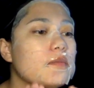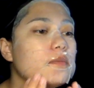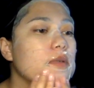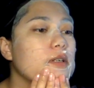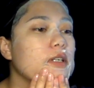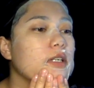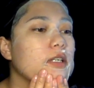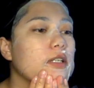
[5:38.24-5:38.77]

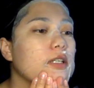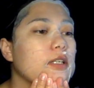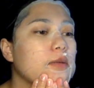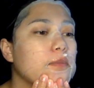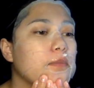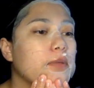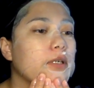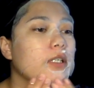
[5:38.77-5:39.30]
But it like
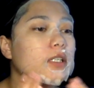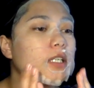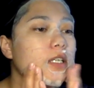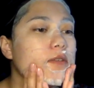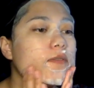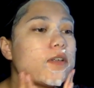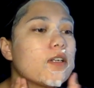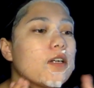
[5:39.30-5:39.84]
barely
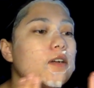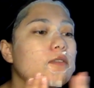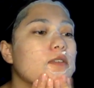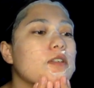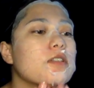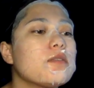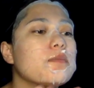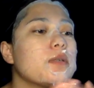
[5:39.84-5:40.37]
even
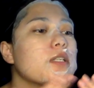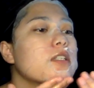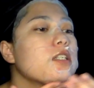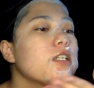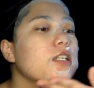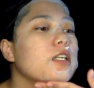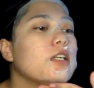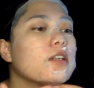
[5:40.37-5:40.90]
covers my
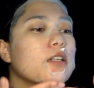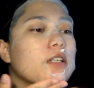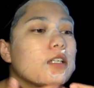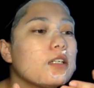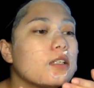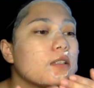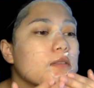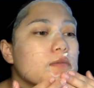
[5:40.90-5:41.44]
chin
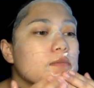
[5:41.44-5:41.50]
area.